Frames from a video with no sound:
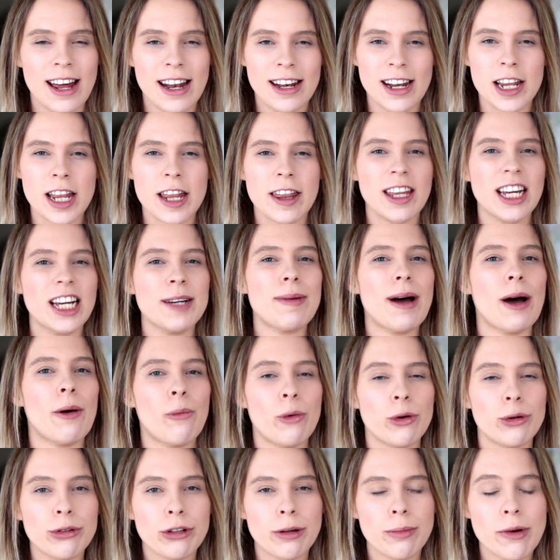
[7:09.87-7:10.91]
Now, the thing about
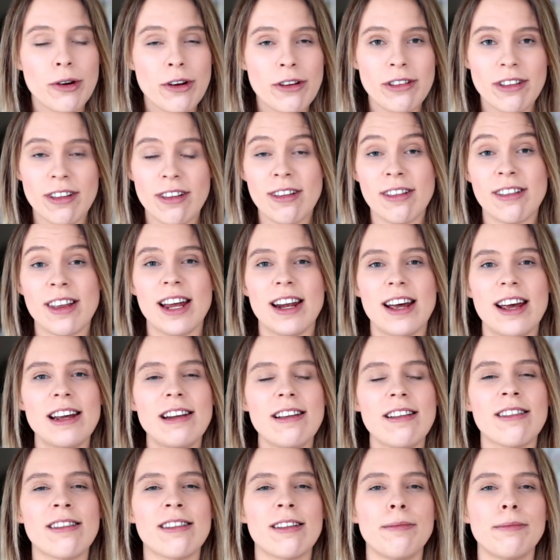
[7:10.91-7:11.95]
WooCommerce is that it
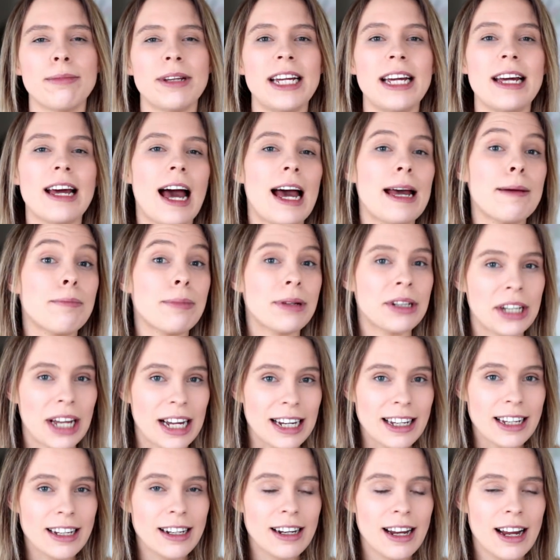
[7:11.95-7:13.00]
is simply a
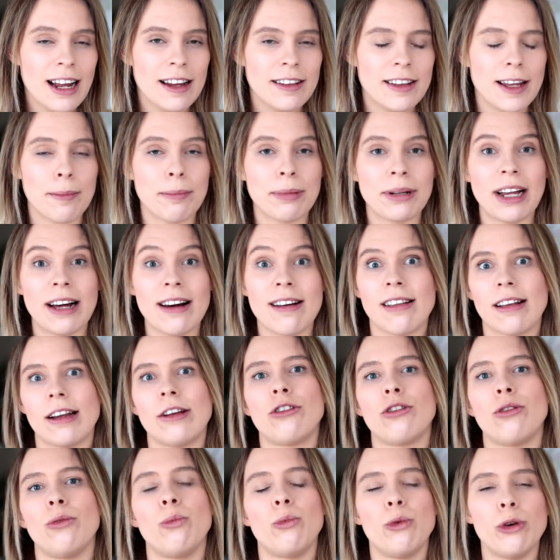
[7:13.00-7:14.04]
plugin that plugs
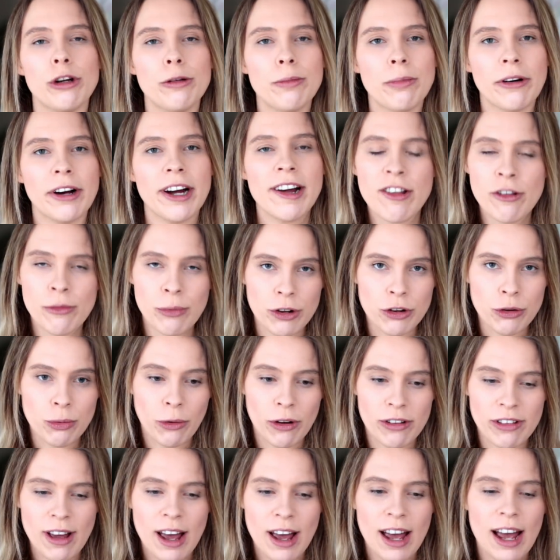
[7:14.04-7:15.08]
into WordPress, which
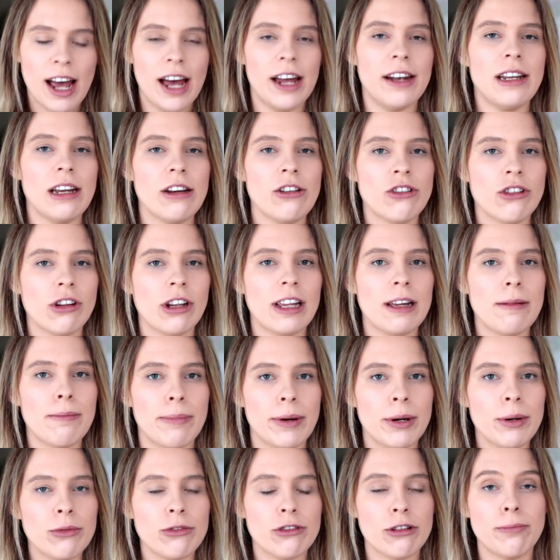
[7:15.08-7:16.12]
was initially
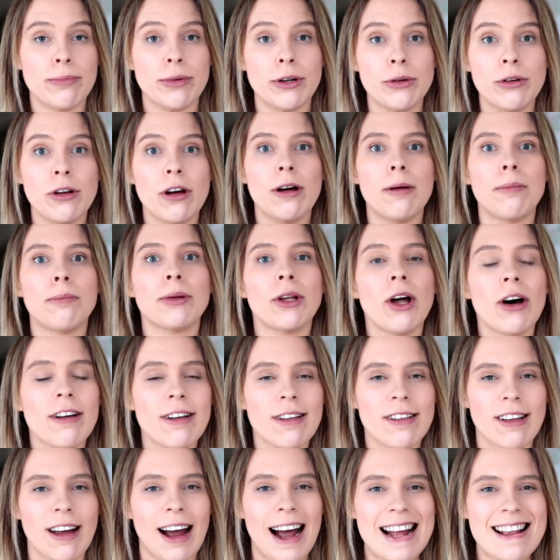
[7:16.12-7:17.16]
built to build blog
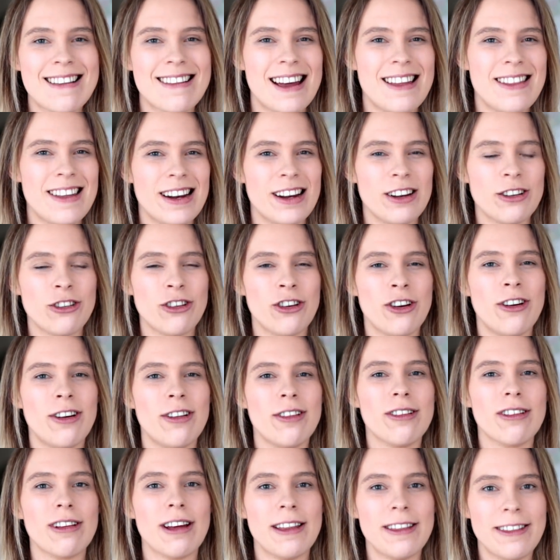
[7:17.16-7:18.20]
sites, and then it
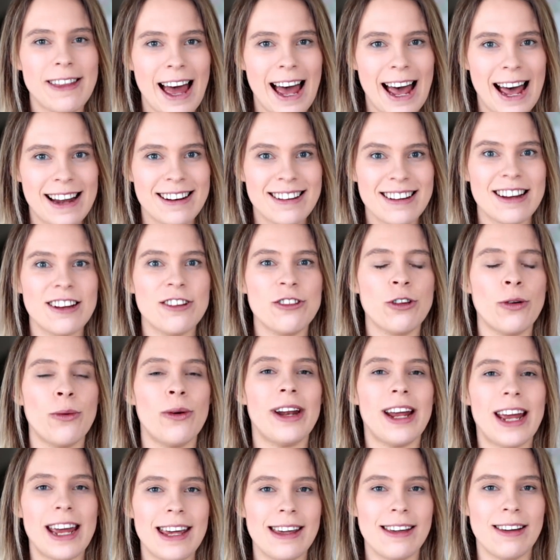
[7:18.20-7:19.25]
turns that into
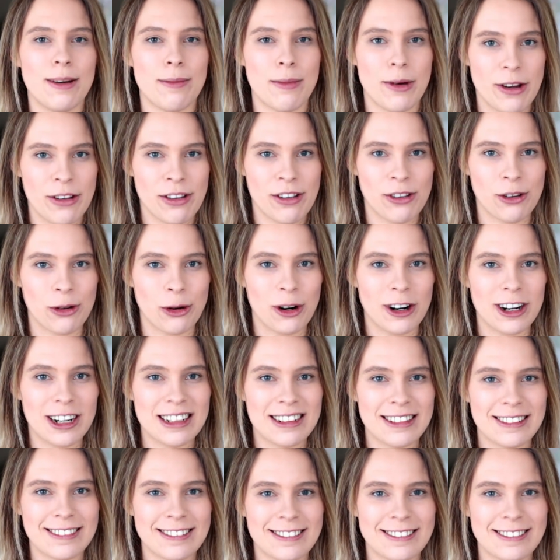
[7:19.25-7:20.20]
an e-commerce store.